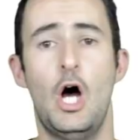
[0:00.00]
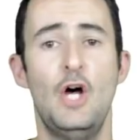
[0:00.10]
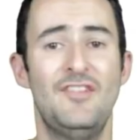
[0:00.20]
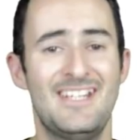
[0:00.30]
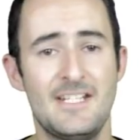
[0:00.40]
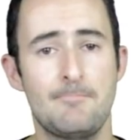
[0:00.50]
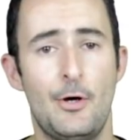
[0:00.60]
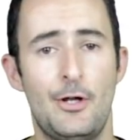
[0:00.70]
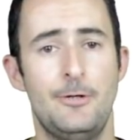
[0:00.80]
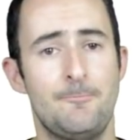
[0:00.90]
Over to
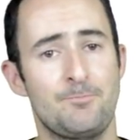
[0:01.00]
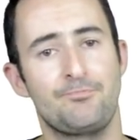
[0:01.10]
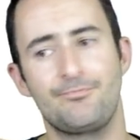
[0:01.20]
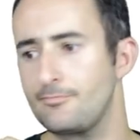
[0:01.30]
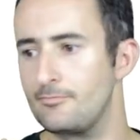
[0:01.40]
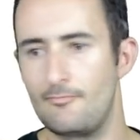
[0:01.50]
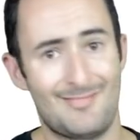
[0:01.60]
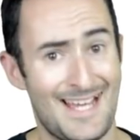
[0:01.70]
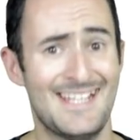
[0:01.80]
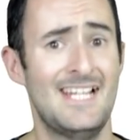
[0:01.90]
Gizmodo.
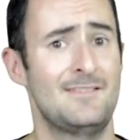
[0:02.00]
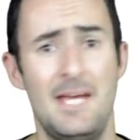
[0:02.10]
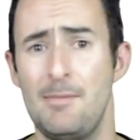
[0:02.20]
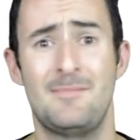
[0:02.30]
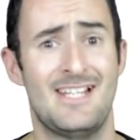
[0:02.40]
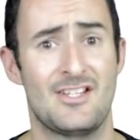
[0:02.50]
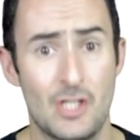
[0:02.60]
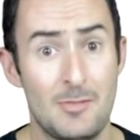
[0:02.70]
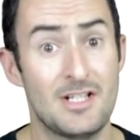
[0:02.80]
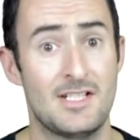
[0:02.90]
Again, they pumped out
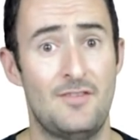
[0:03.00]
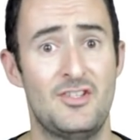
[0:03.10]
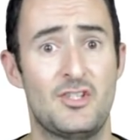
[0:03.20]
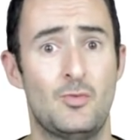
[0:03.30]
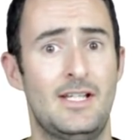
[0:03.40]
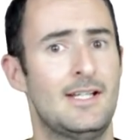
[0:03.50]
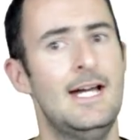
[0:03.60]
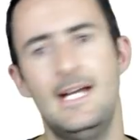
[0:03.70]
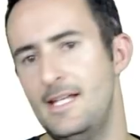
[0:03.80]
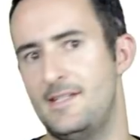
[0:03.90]
so much stuff this week.
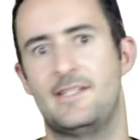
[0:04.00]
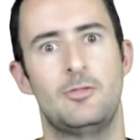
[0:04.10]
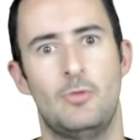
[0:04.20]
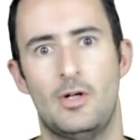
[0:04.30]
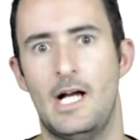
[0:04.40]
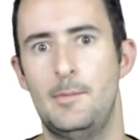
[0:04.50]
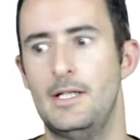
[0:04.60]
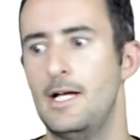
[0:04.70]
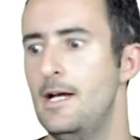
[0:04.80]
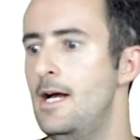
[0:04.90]
There's still more
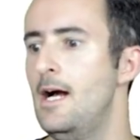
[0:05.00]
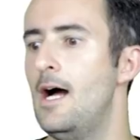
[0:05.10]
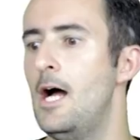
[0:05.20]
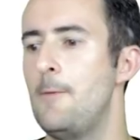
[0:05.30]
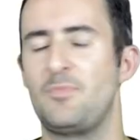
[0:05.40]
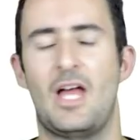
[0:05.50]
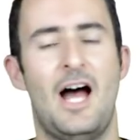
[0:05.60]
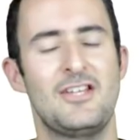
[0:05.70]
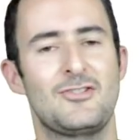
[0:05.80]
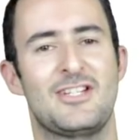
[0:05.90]
coming.
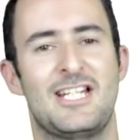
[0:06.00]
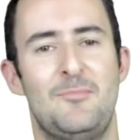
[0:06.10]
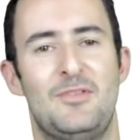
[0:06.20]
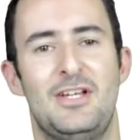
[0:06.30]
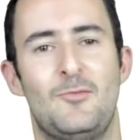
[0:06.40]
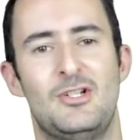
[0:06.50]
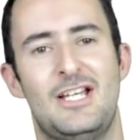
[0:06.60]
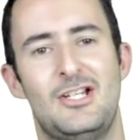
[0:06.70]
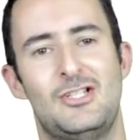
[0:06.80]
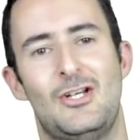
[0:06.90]
I saw something which
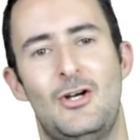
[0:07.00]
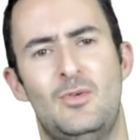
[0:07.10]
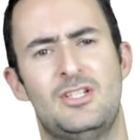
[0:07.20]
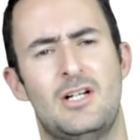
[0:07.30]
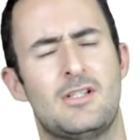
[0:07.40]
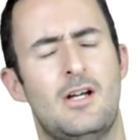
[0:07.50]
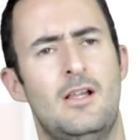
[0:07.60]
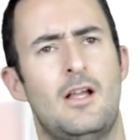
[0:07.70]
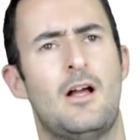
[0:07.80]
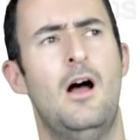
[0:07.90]
they showed, which I was
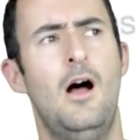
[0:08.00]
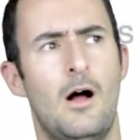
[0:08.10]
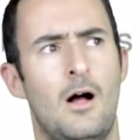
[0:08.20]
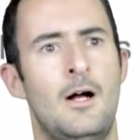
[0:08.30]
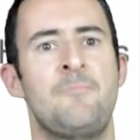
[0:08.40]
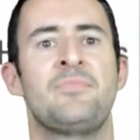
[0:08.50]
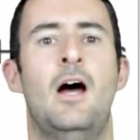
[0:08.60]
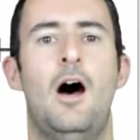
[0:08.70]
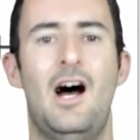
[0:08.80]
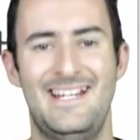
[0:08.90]
kind of like, huh.
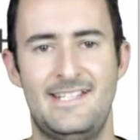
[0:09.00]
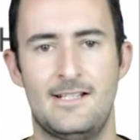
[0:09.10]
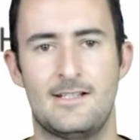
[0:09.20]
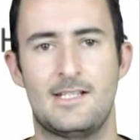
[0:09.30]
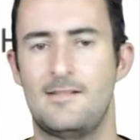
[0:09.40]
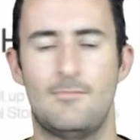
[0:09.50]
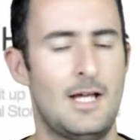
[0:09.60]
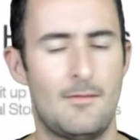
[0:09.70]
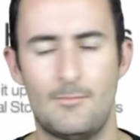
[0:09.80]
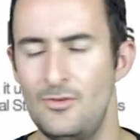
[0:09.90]
Hisense,
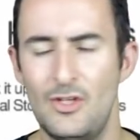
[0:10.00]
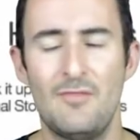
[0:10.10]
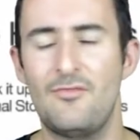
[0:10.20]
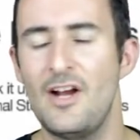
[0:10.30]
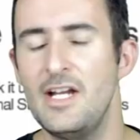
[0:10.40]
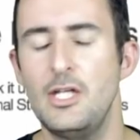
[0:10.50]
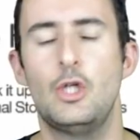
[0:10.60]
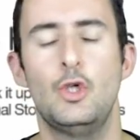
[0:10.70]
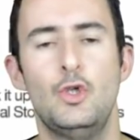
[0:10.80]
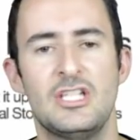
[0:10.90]
not a very
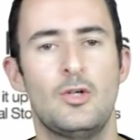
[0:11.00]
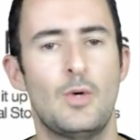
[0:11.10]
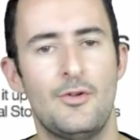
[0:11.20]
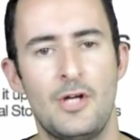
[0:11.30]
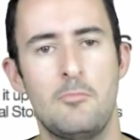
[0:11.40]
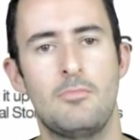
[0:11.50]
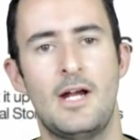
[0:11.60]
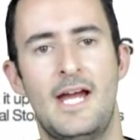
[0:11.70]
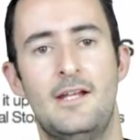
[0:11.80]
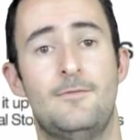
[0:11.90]
hugely well-known
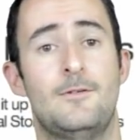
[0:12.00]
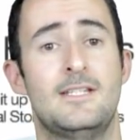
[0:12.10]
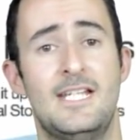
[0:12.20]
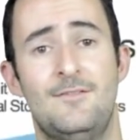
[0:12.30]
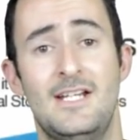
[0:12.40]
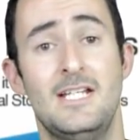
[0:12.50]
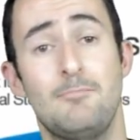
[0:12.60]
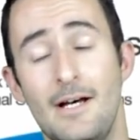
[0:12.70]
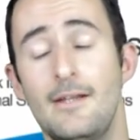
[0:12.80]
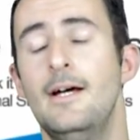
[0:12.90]
brand for TVs,
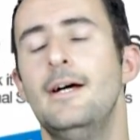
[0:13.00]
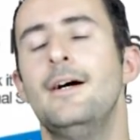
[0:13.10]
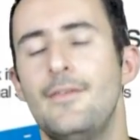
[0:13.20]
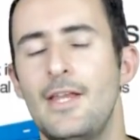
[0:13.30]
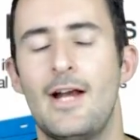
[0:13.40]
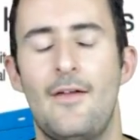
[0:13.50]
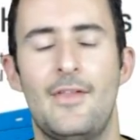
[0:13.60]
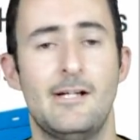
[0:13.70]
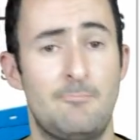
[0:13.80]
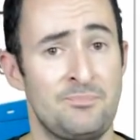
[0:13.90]
but they're out
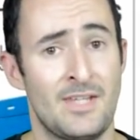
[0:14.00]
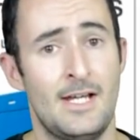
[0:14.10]
there.